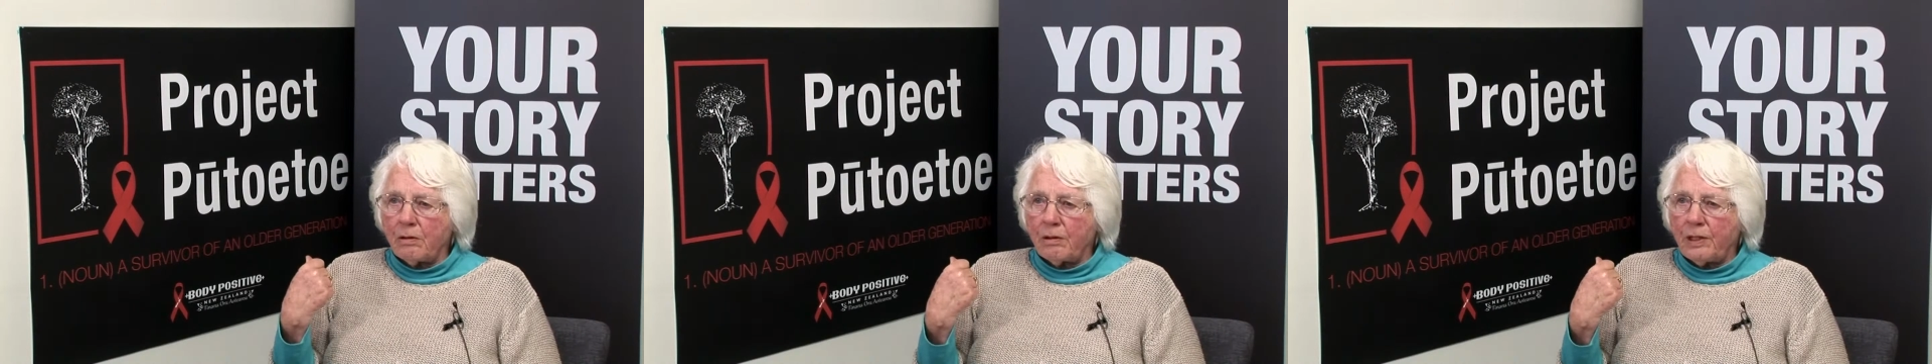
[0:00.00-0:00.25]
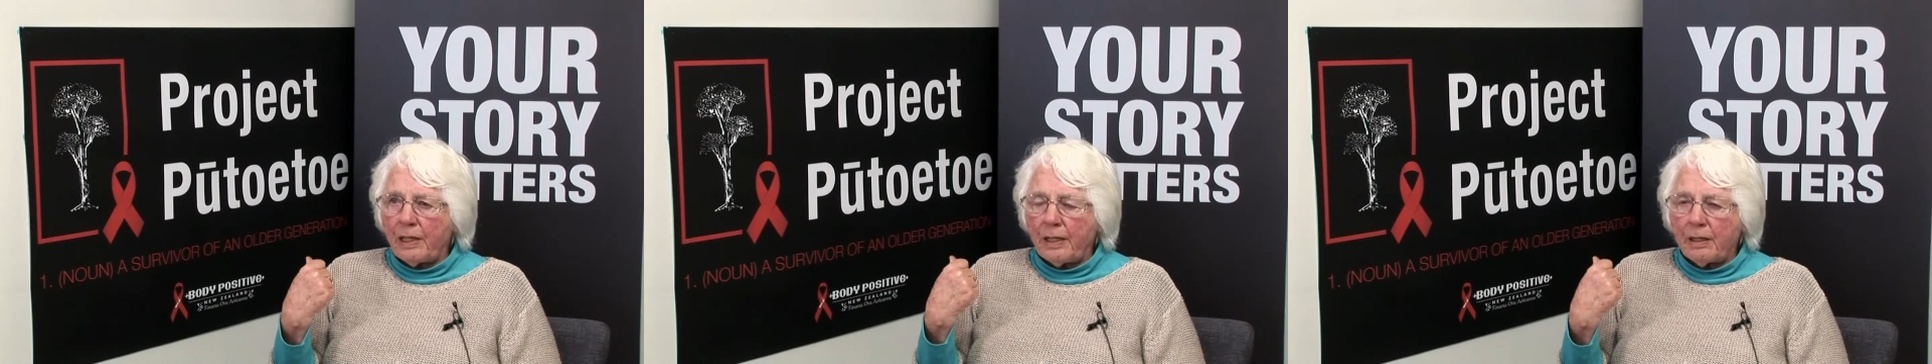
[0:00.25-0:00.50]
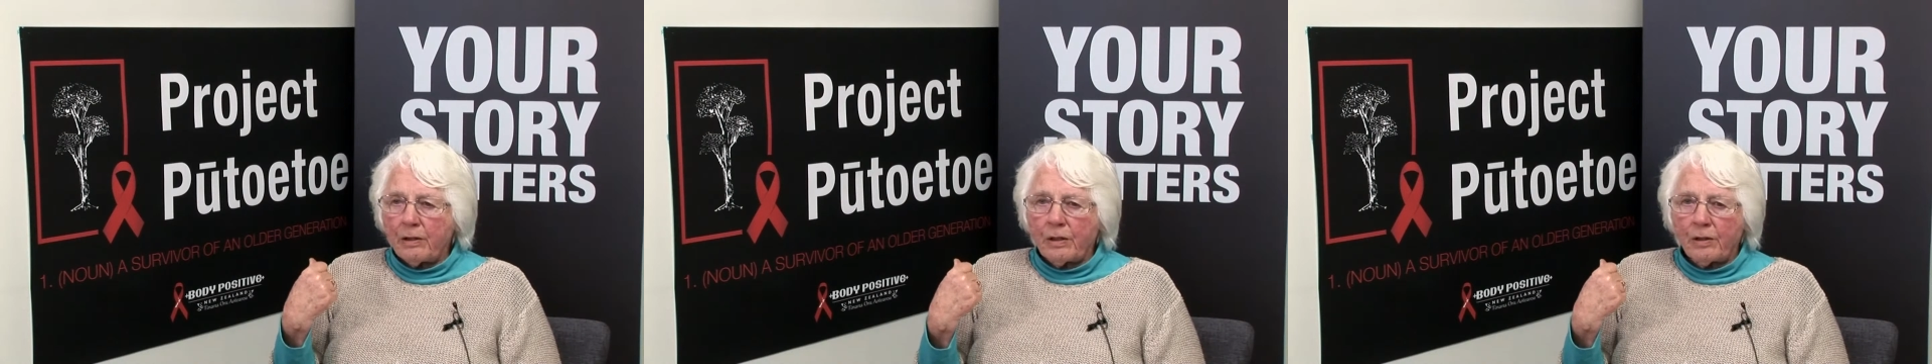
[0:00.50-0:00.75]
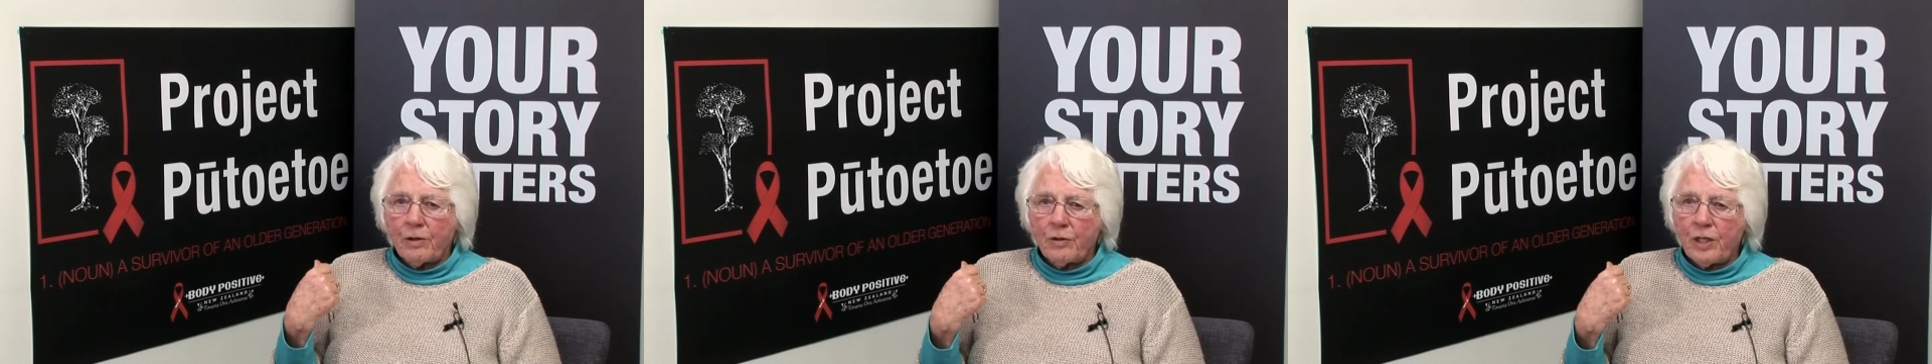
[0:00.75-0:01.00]
the
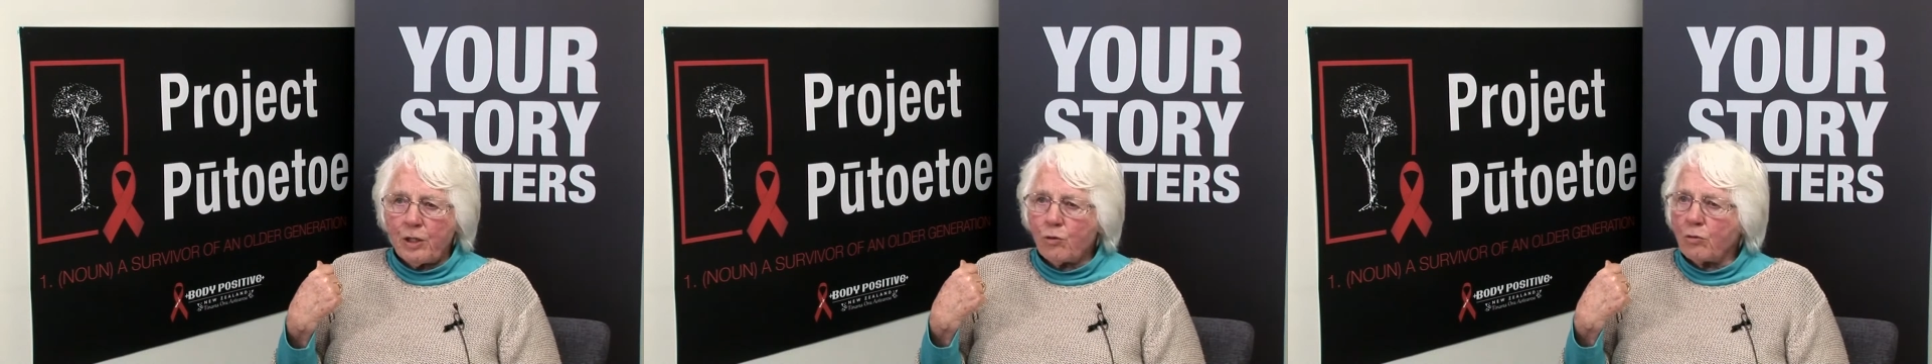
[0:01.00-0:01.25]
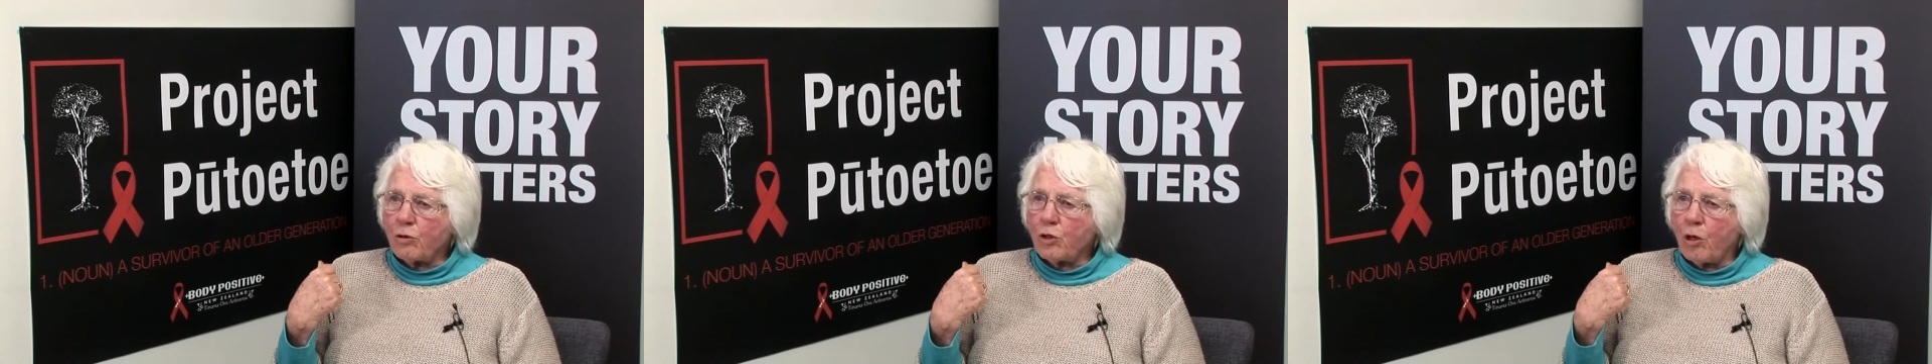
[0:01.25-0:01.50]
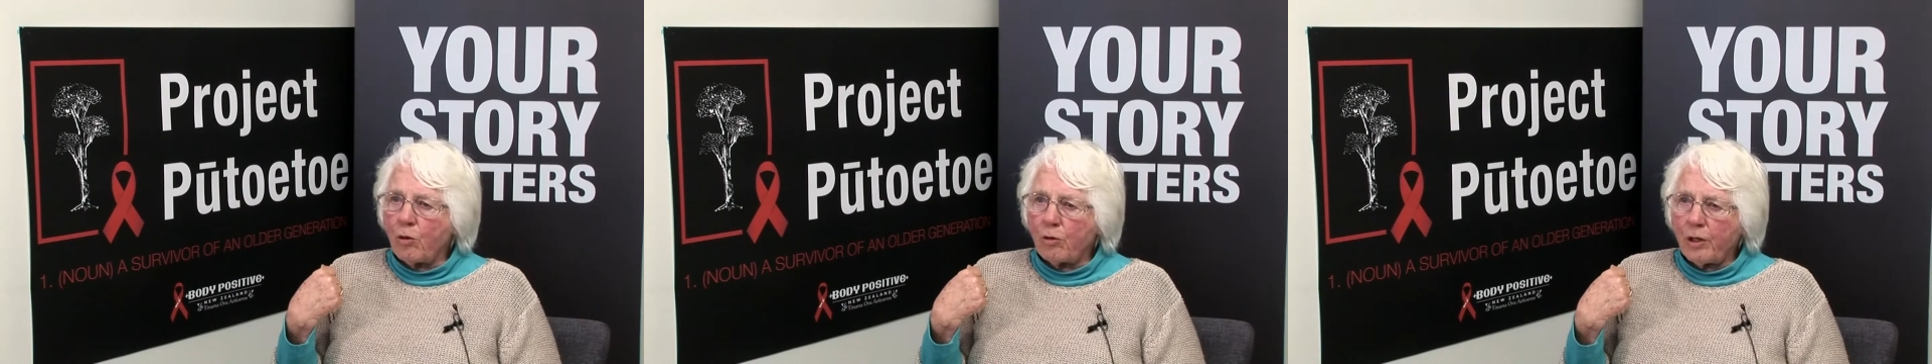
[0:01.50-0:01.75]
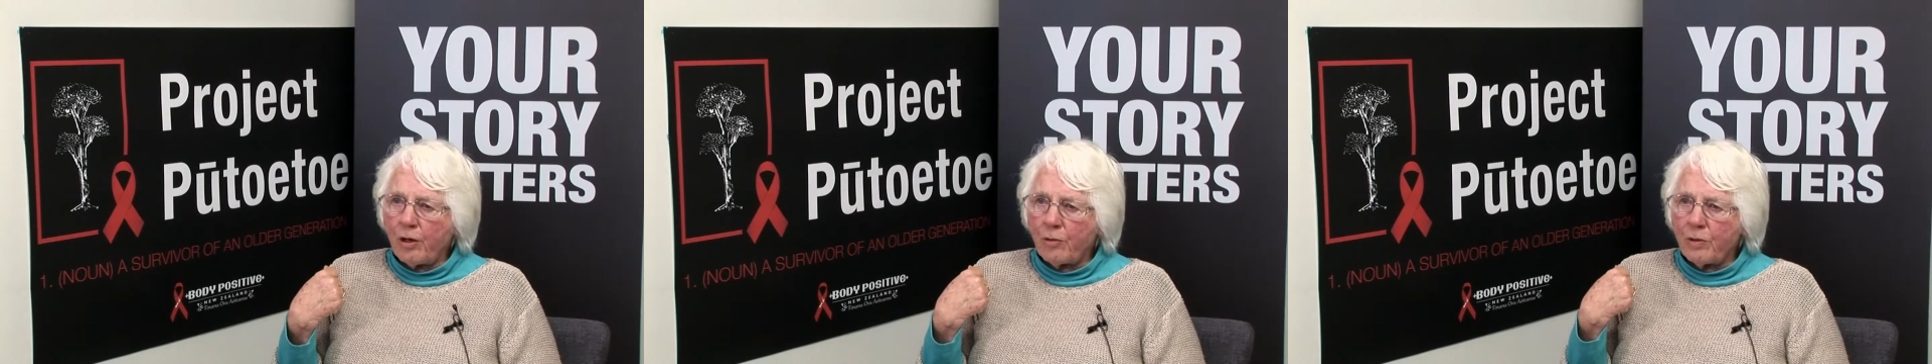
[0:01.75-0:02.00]
Anglican Cathedral
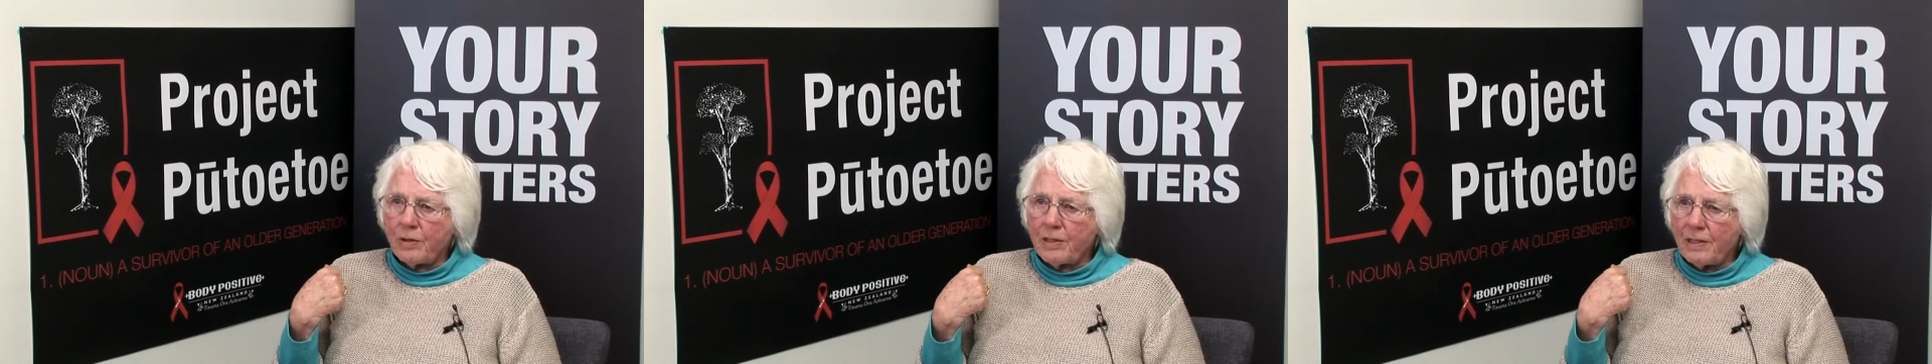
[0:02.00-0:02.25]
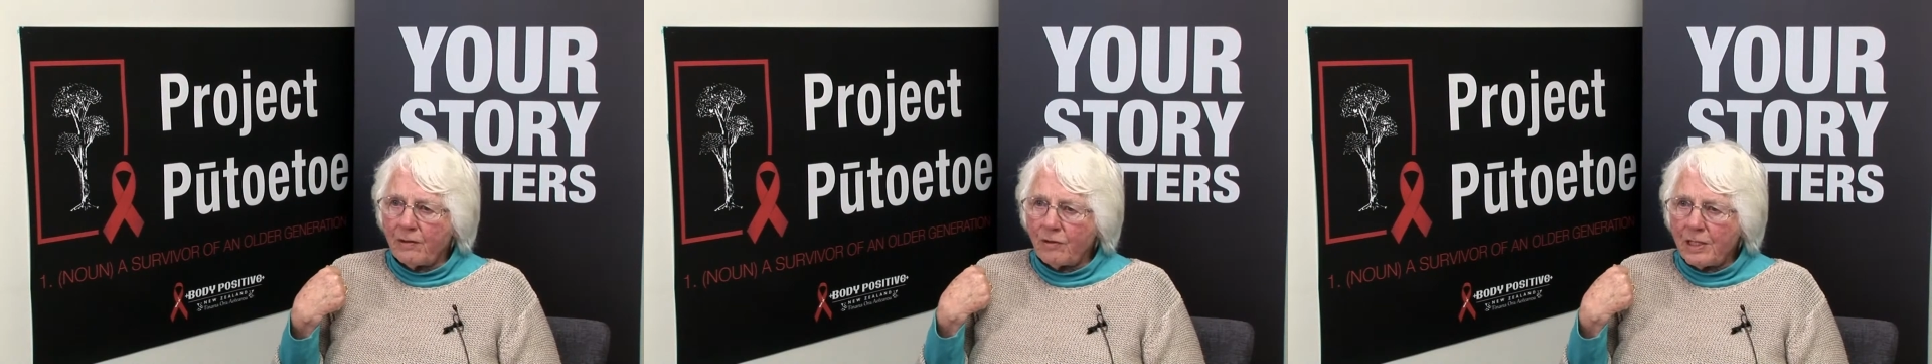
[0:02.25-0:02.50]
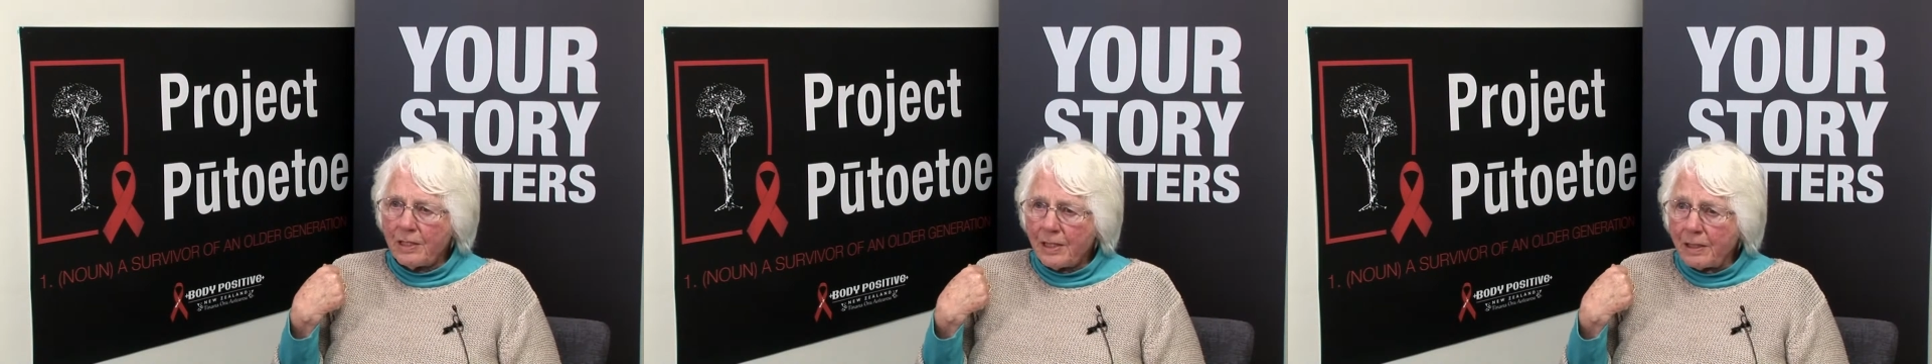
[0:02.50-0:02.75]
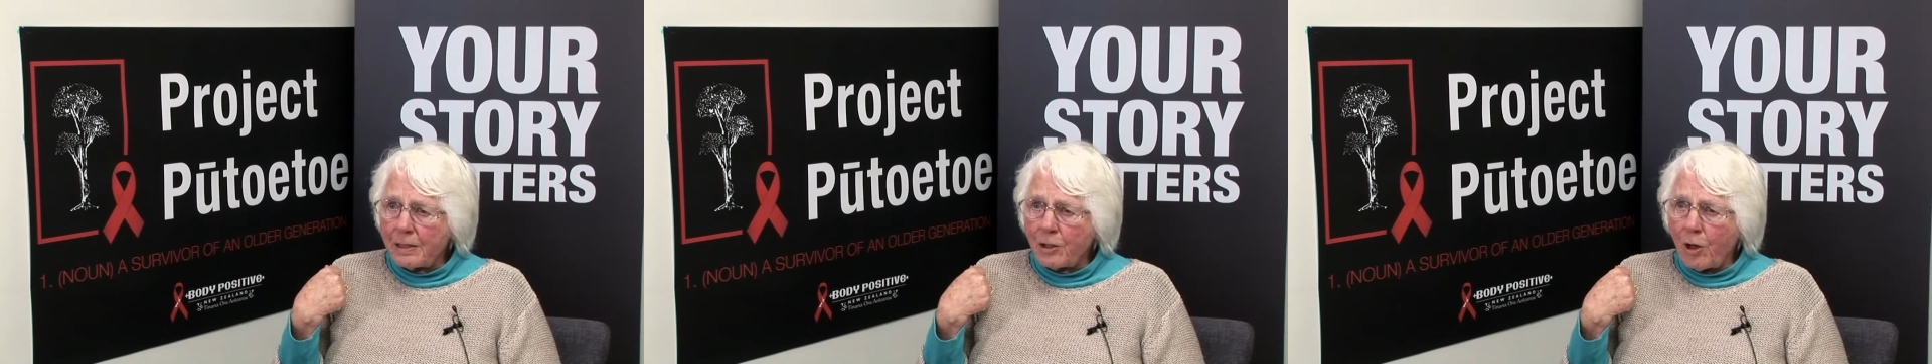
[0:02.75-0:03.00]
tolled 176